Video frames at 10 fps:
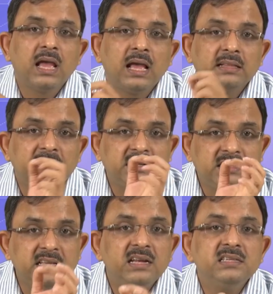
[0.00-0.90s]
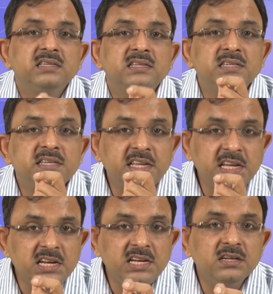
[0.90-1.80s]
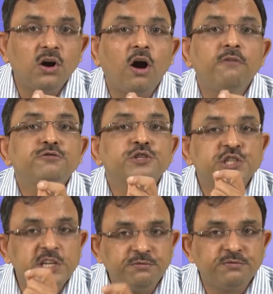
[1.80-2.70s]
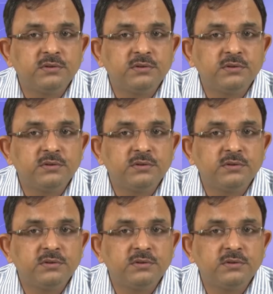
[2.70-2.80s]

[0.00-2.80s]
that there is a need of shift